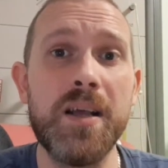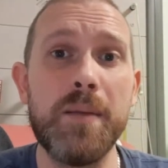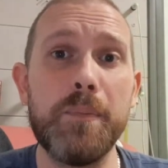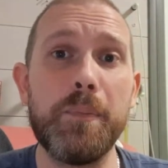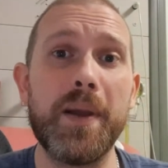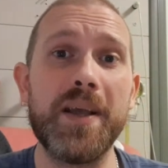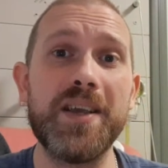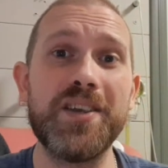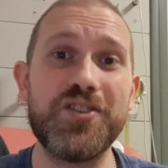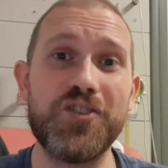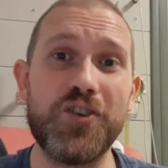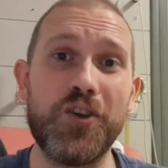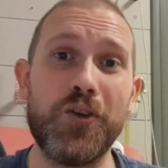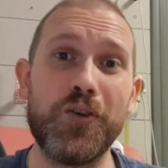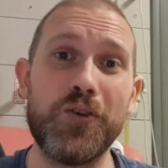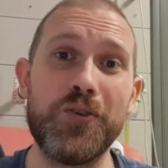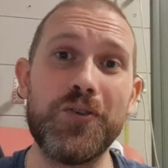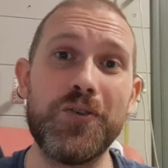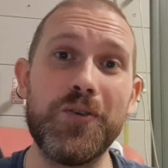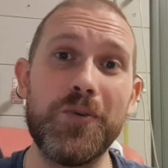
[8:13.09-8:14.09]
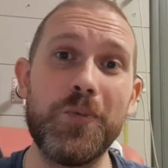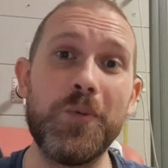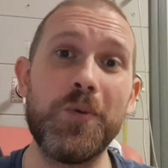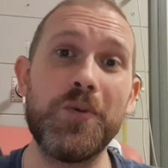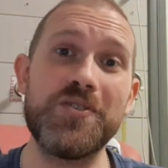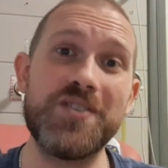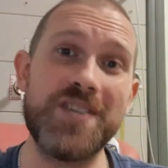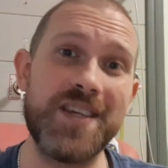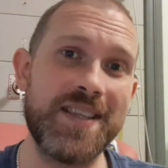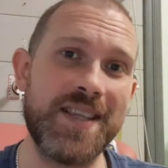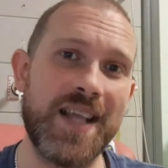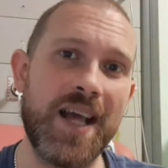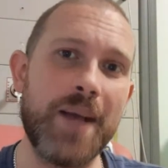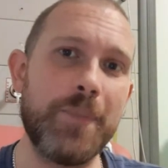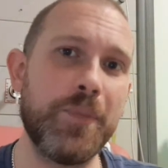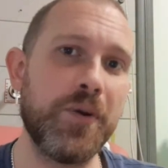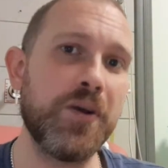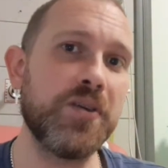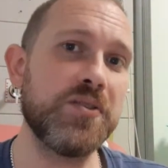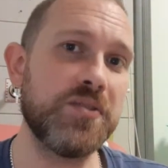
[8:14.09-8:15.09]
based on what's in that
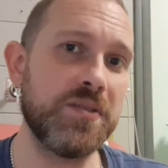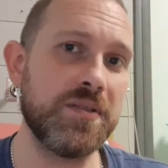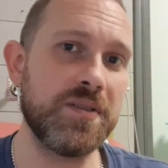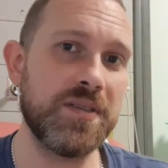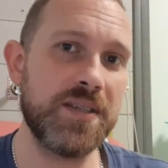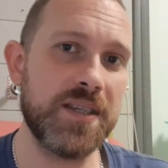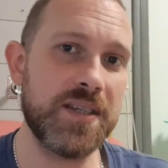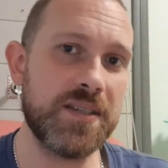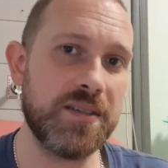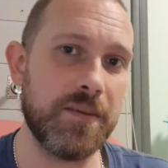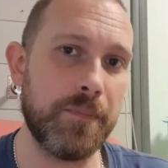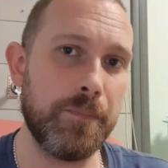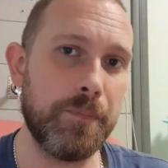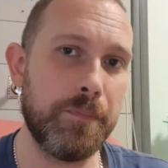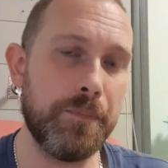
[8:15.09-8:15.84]
person's system.